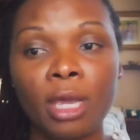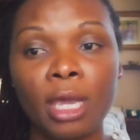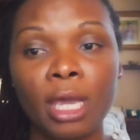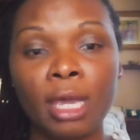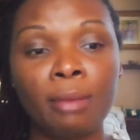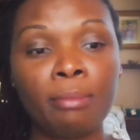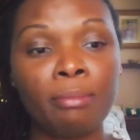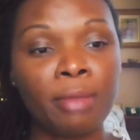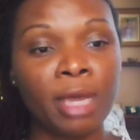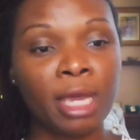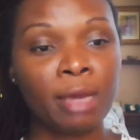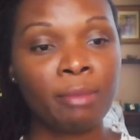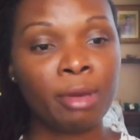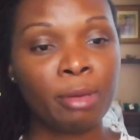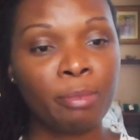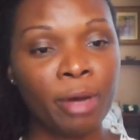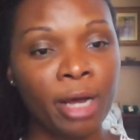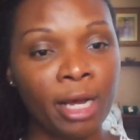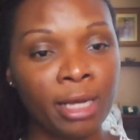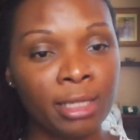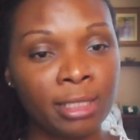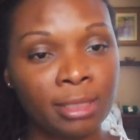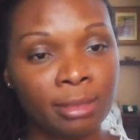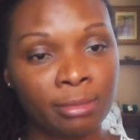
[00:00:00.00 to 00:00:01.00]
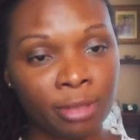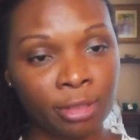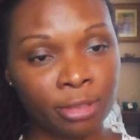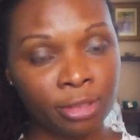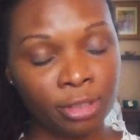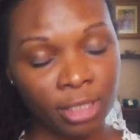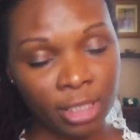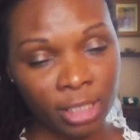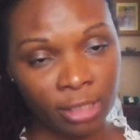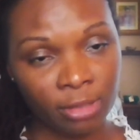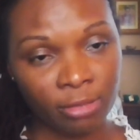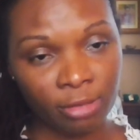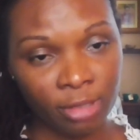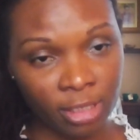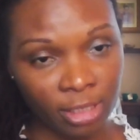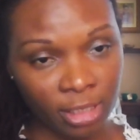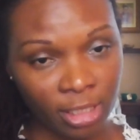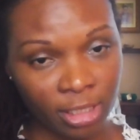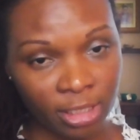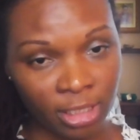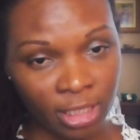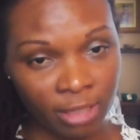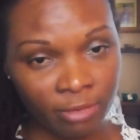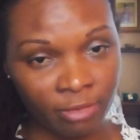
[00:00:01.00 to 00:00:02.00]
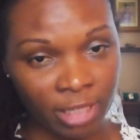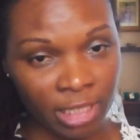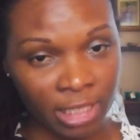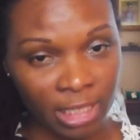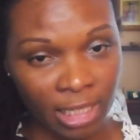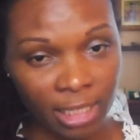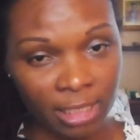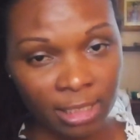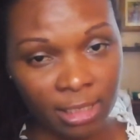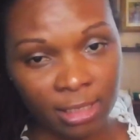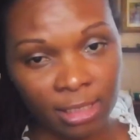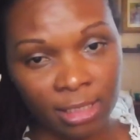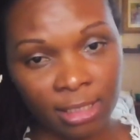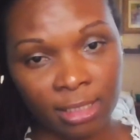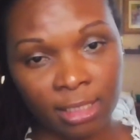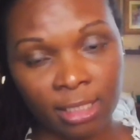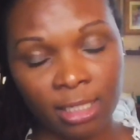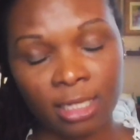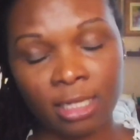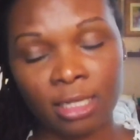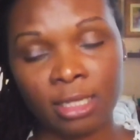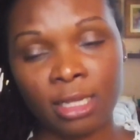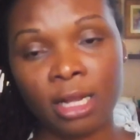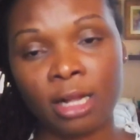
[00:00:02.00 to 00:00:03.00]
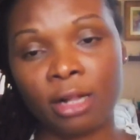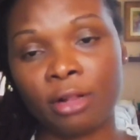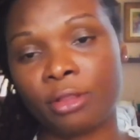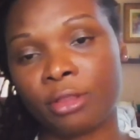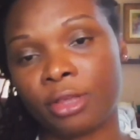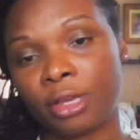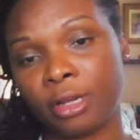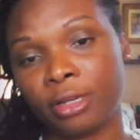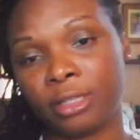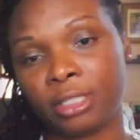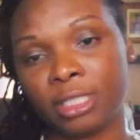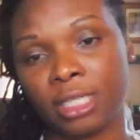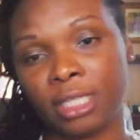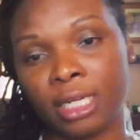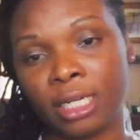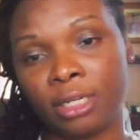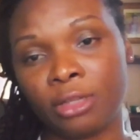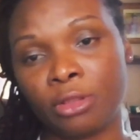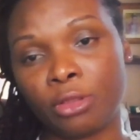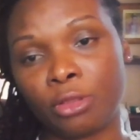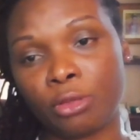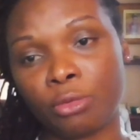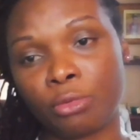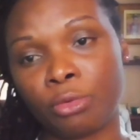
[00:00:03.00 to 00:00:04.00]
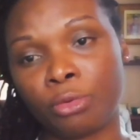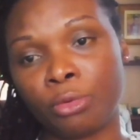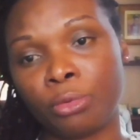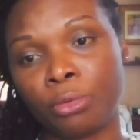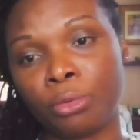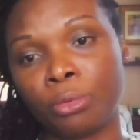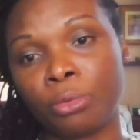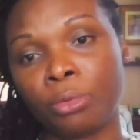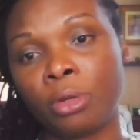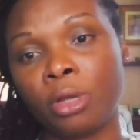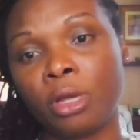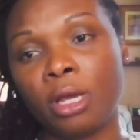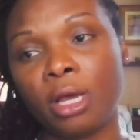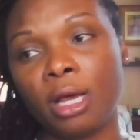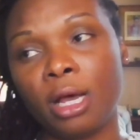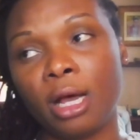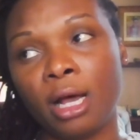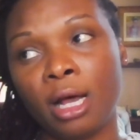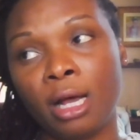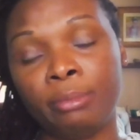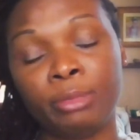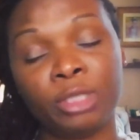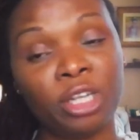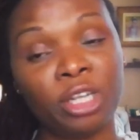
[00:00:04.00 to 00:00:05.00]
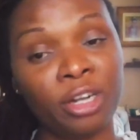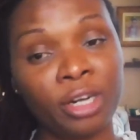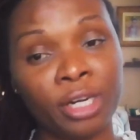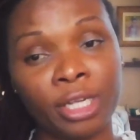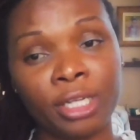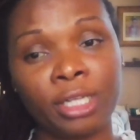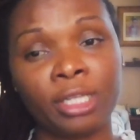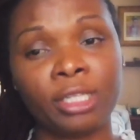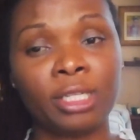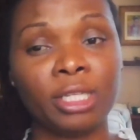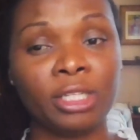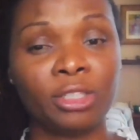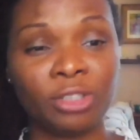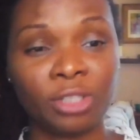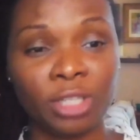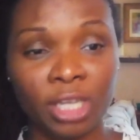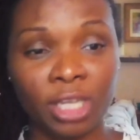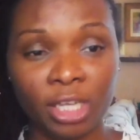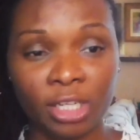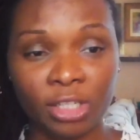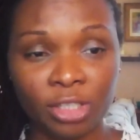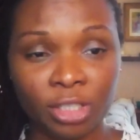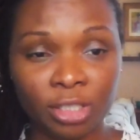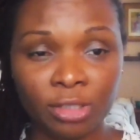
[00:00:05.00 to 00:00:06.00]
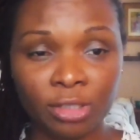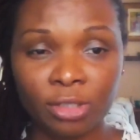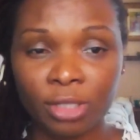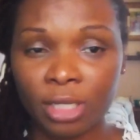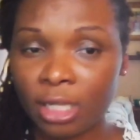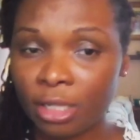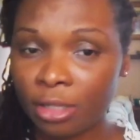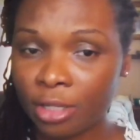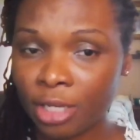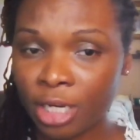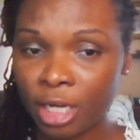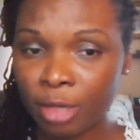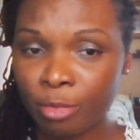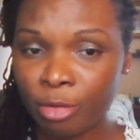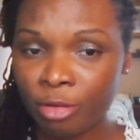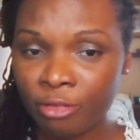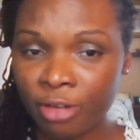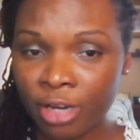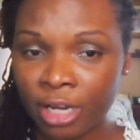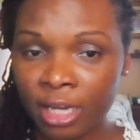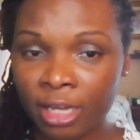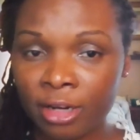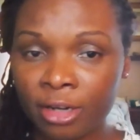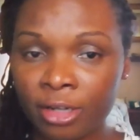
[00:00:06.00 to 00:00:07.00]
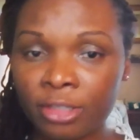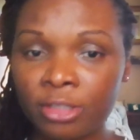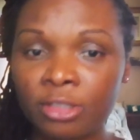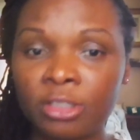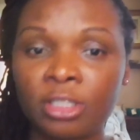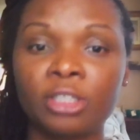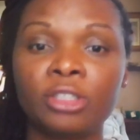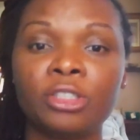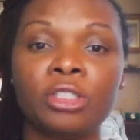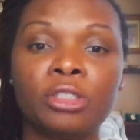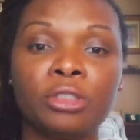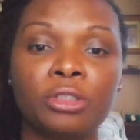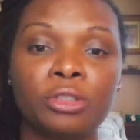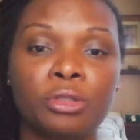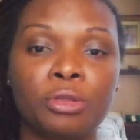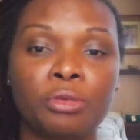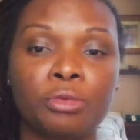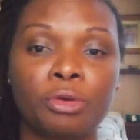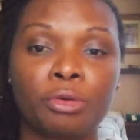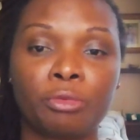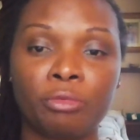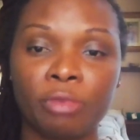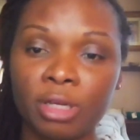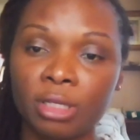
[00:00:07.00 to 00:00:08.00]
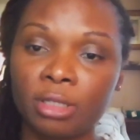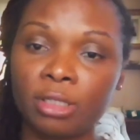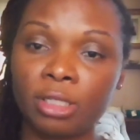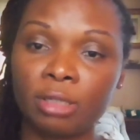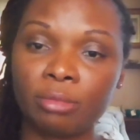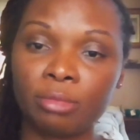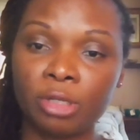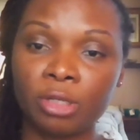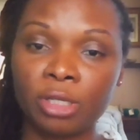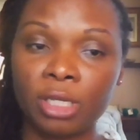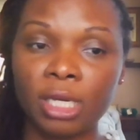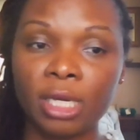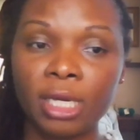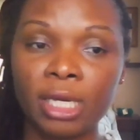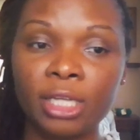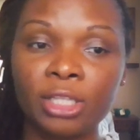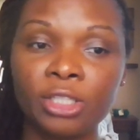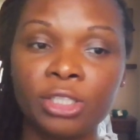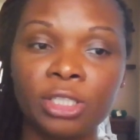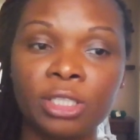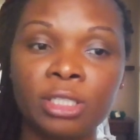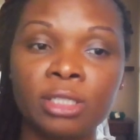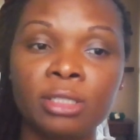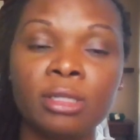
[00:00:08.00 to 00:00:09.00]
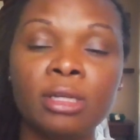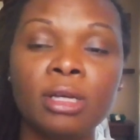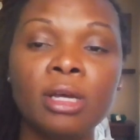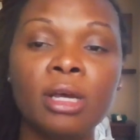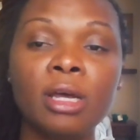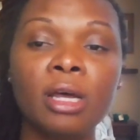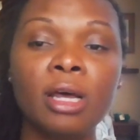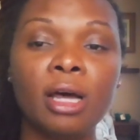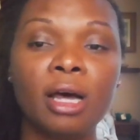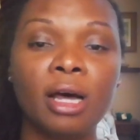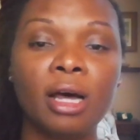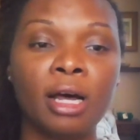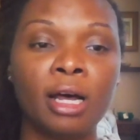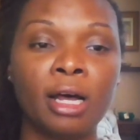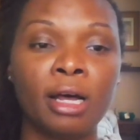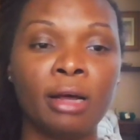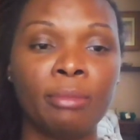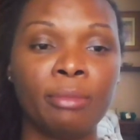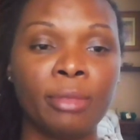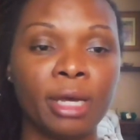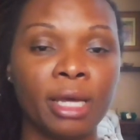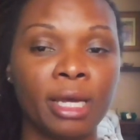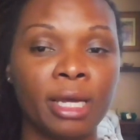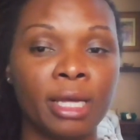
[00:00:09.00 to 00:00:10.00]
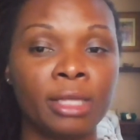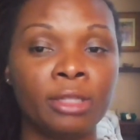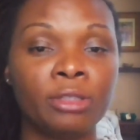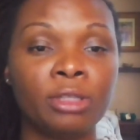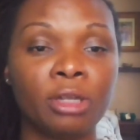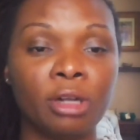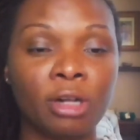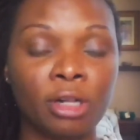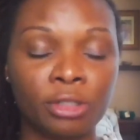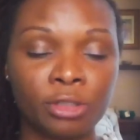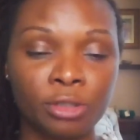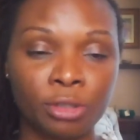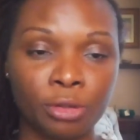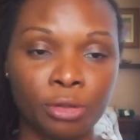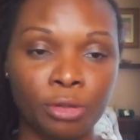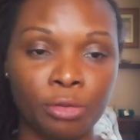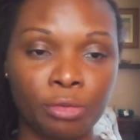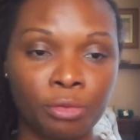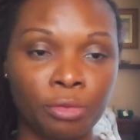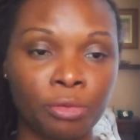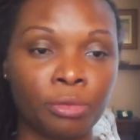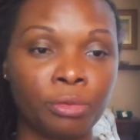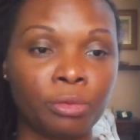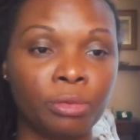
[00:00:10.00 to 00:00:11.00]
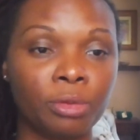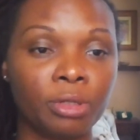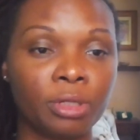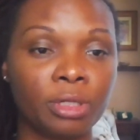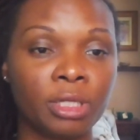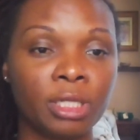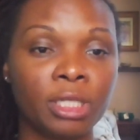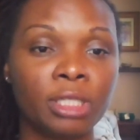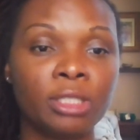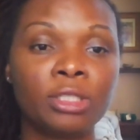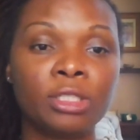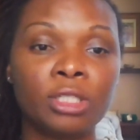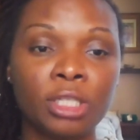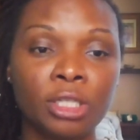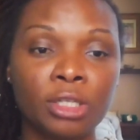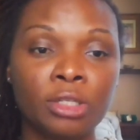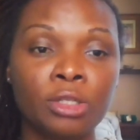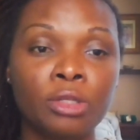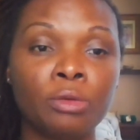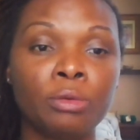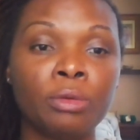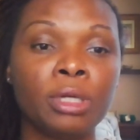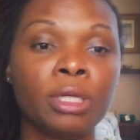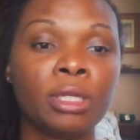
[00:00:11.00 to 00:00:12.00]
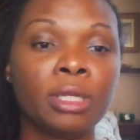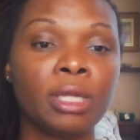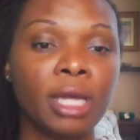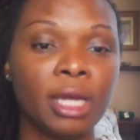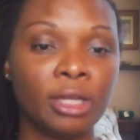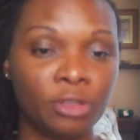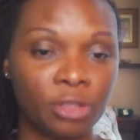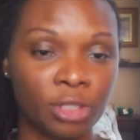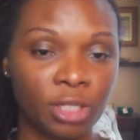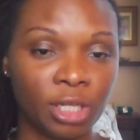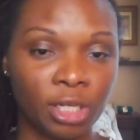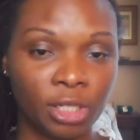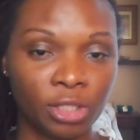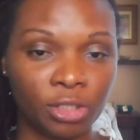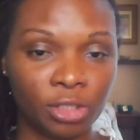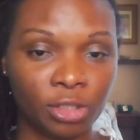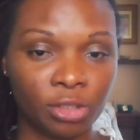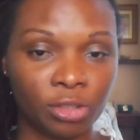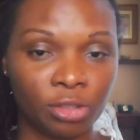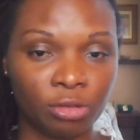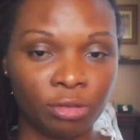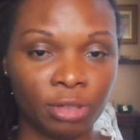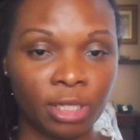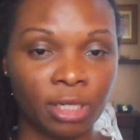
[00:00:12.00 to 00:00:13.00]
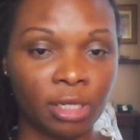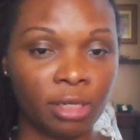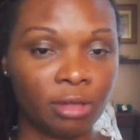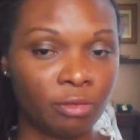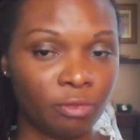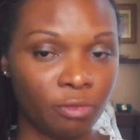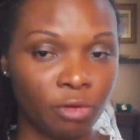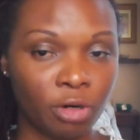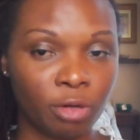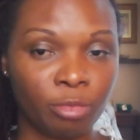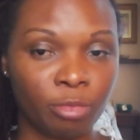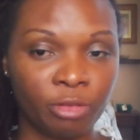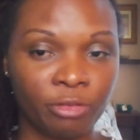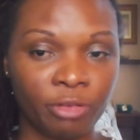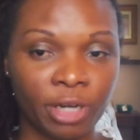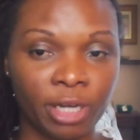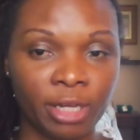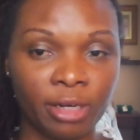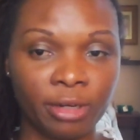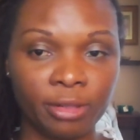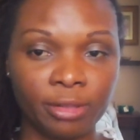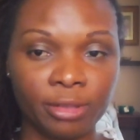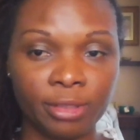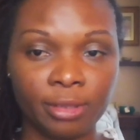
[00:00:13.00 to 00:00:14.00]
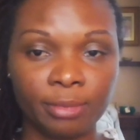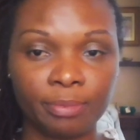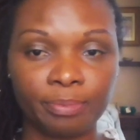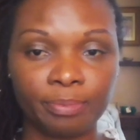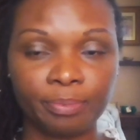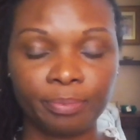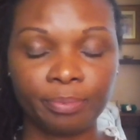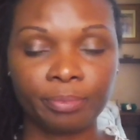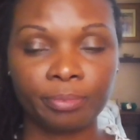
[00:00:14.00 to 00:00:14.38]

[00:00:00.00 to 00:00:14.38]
It may be possible to increase HIV testing in healthcare setting through targeted education to healthcare providers, such as through written communication, and also through continuing education training for providers.